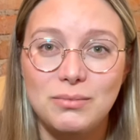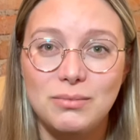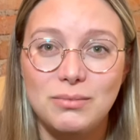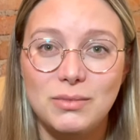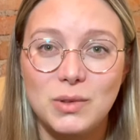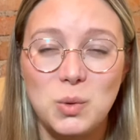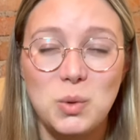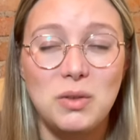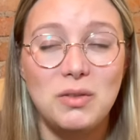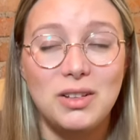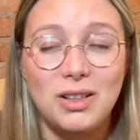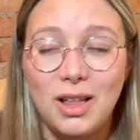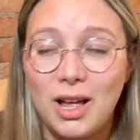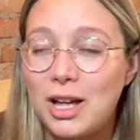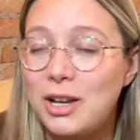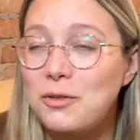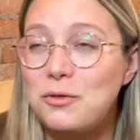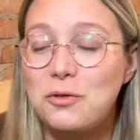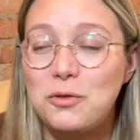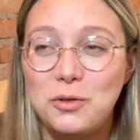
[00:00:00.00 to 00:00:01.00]
And we have a lot
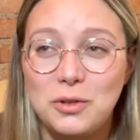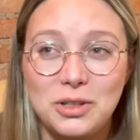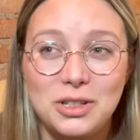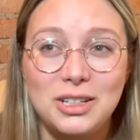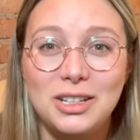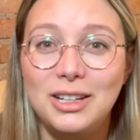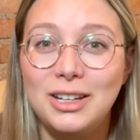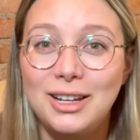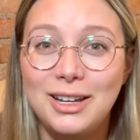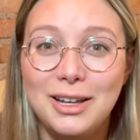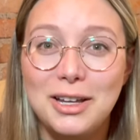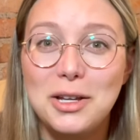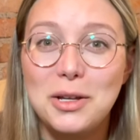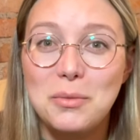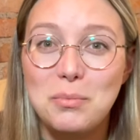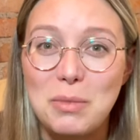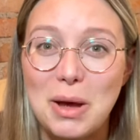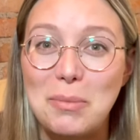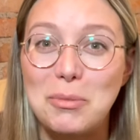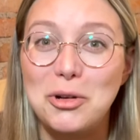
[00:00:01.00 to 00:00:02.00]
of
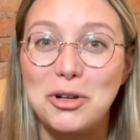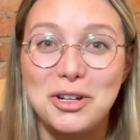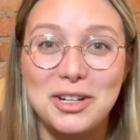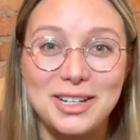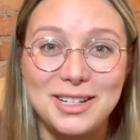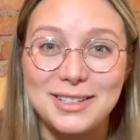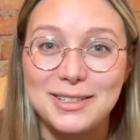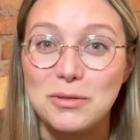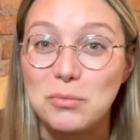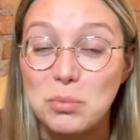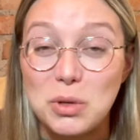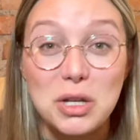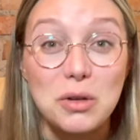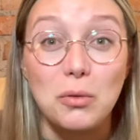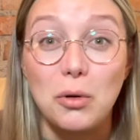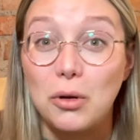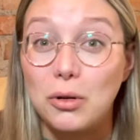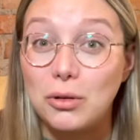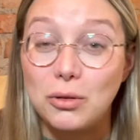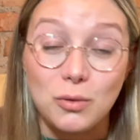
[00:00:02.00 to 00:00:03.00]
memories and
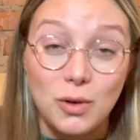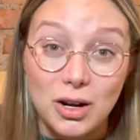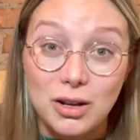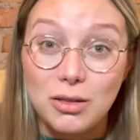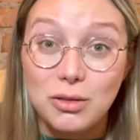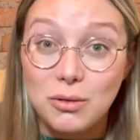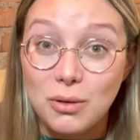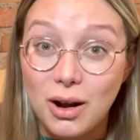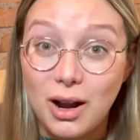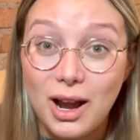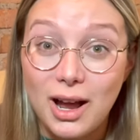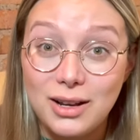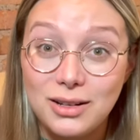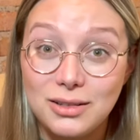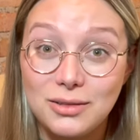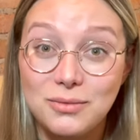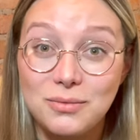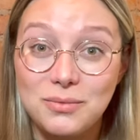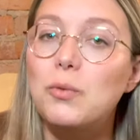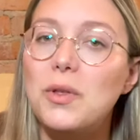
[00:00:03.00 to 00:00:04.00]
B-roll running through our head.
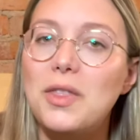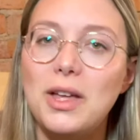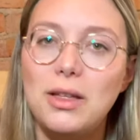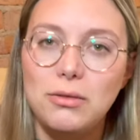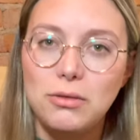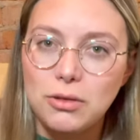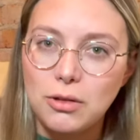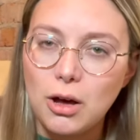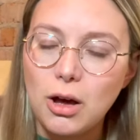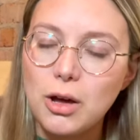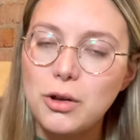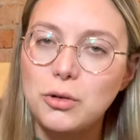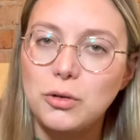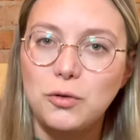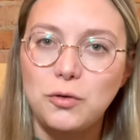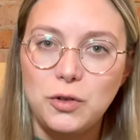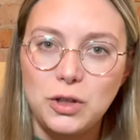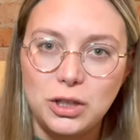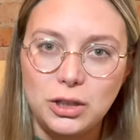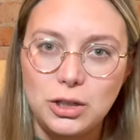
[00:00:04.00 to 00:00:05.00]
When that thought or
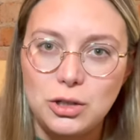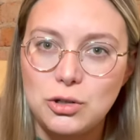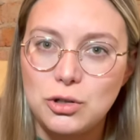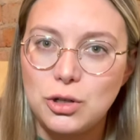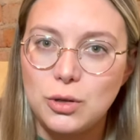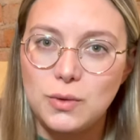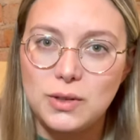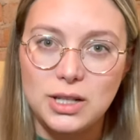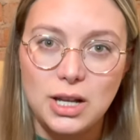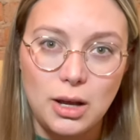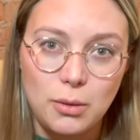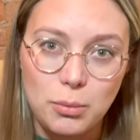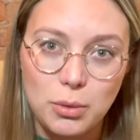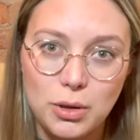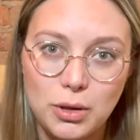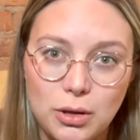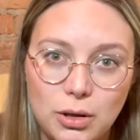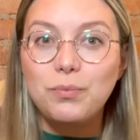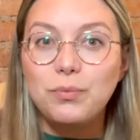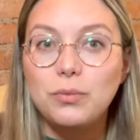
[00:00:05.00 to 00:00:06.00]
feeling shows up,
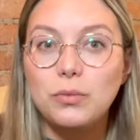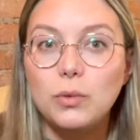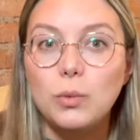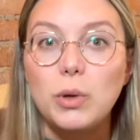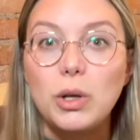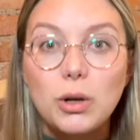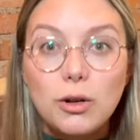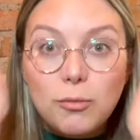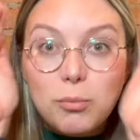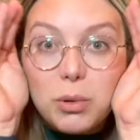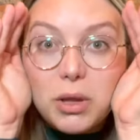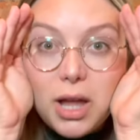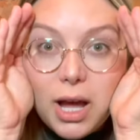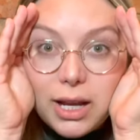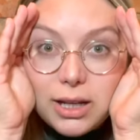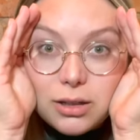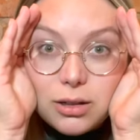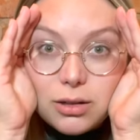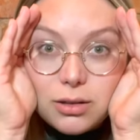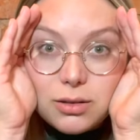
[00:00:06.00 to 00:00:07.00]
we don't have
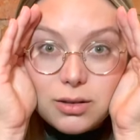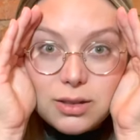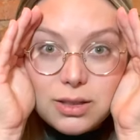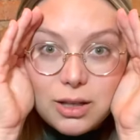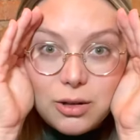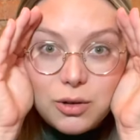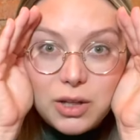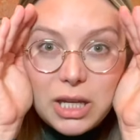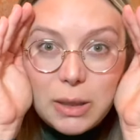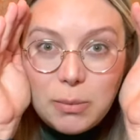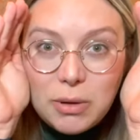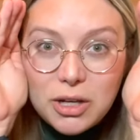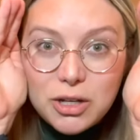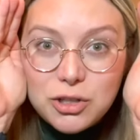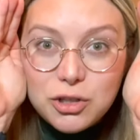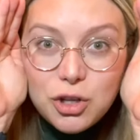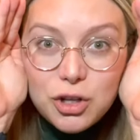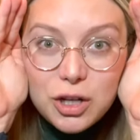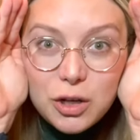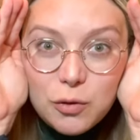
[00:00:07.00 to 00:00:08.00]
blinders that are keeping us
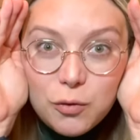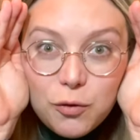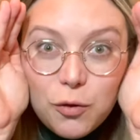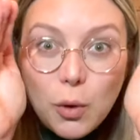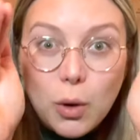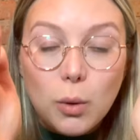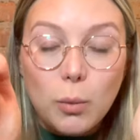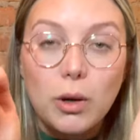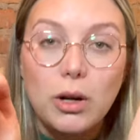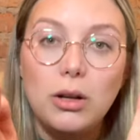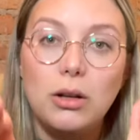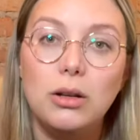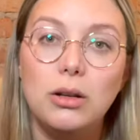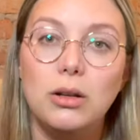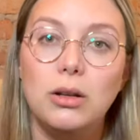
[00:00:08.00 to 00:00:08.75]
looking forward.